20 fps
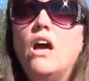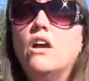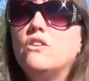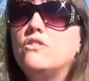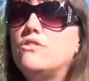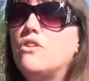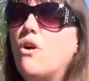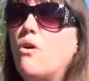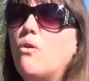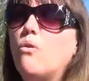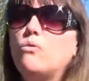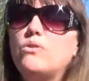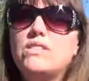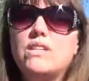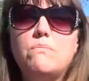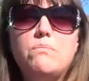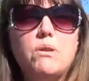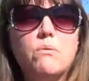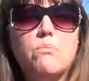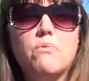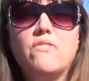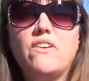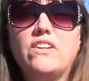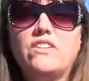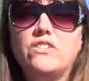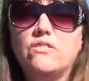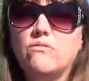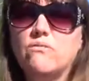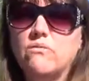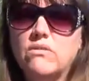So sleep
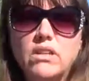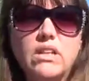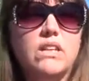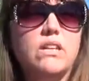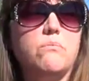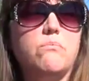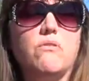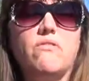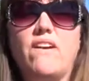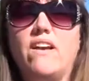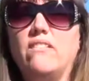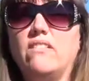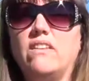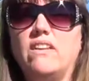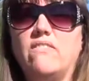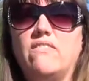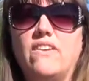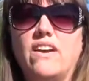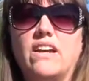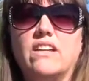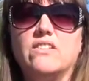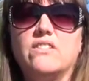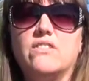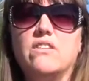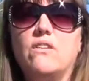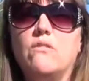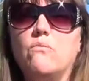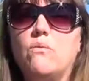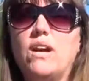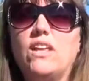deprivation really profoundly affects
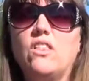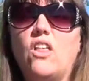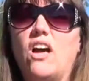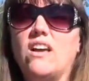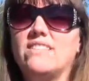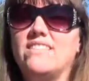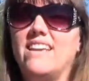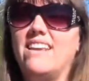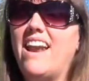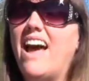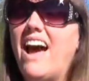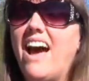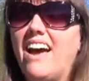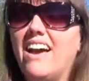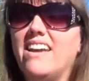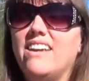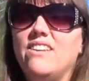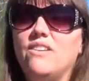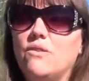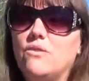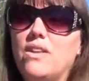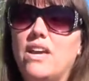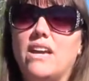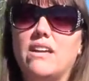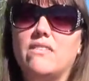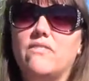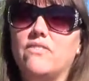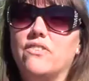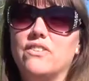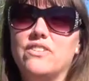weight loss, and I know
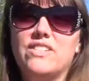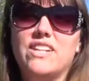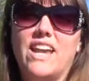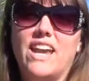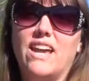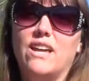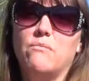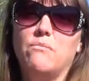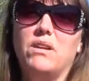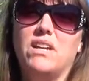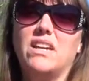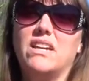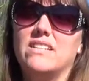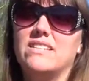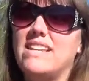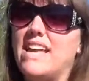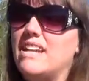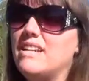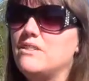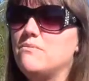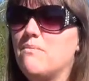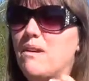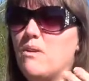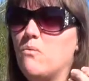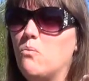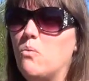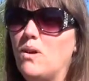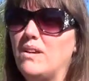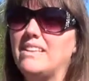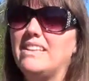that firsthand because that is my
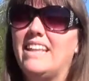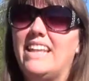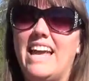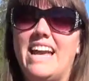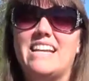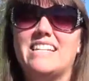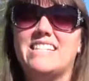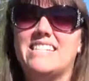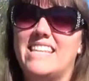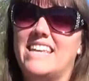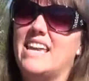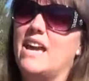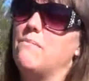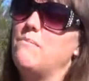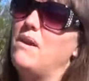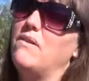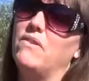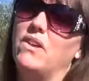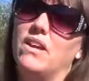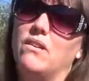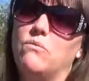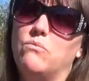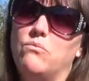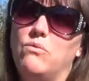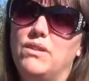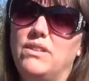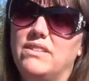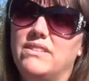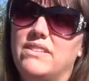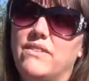one last thing I'm having a
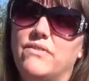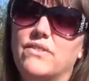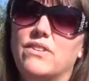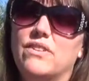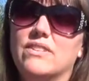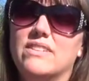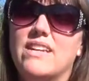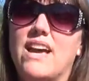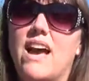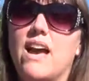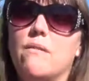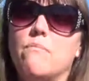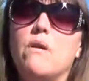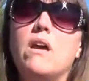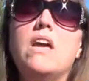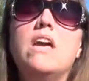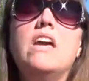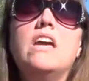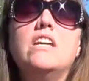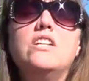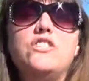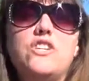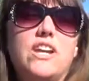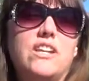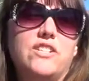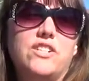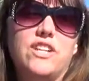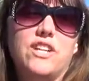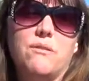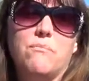real difficult time
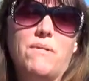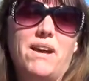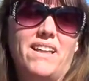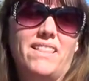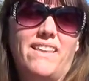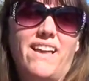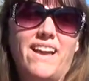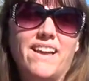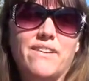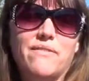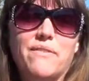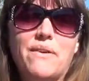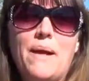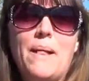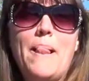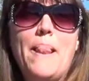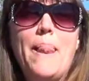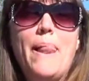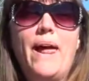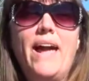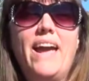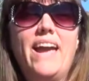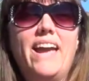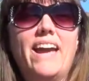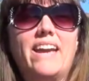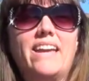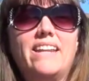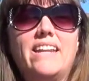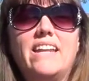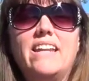changing in my life,
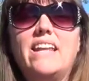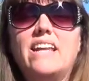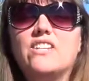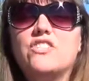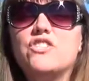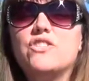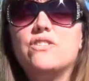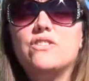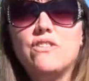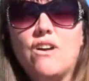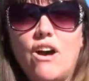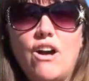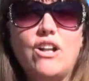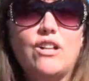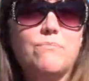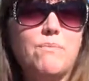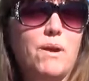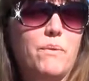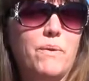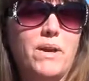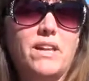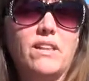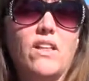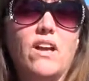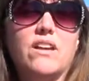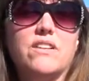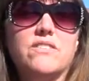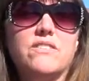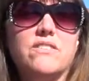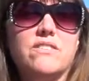and it has stalled my weight
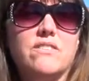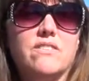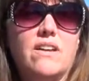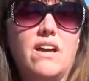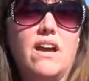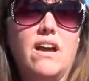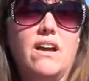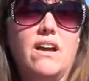loss